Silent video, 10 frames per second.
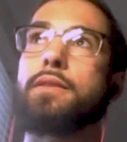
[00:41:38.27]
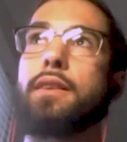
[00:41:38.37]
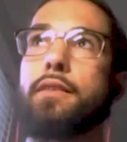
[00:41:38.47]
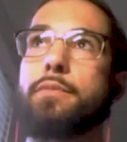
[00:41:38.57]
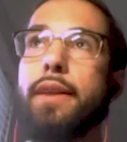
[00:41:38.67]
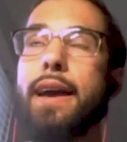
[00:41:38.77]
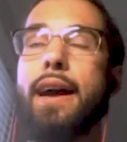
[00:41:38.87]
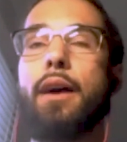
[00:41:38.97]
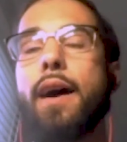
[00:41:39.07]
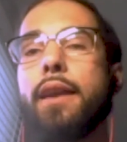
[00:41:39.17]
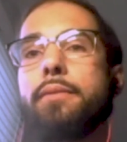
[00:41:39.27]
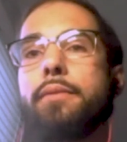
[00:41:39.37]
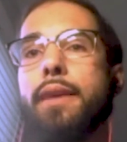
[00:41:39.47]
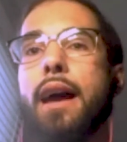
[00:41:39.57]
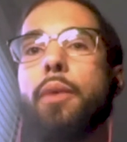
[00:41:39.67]
to tell us about
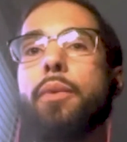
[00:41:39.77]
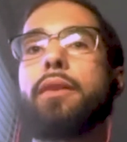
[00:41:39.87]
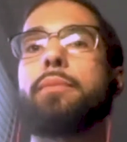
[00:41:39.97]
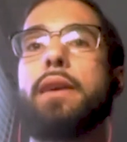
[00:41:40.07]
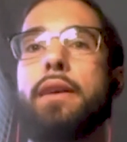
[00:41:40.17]
how we can